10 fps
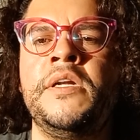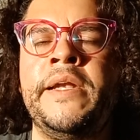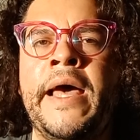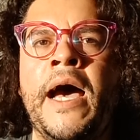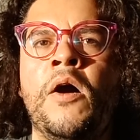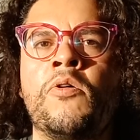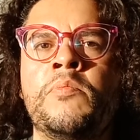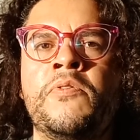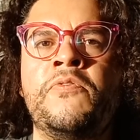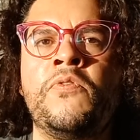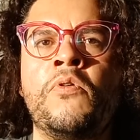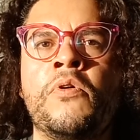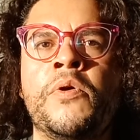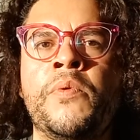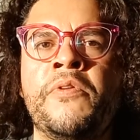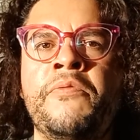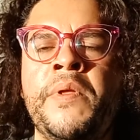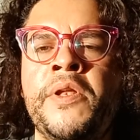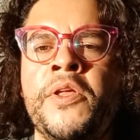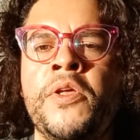now or before it would have
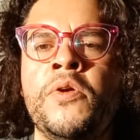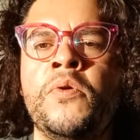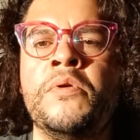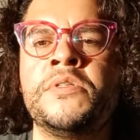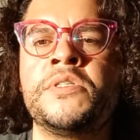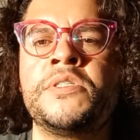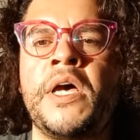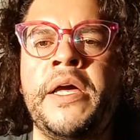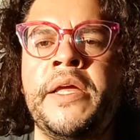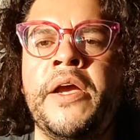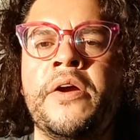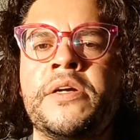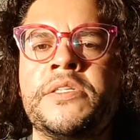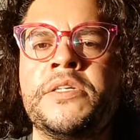been you as a side character.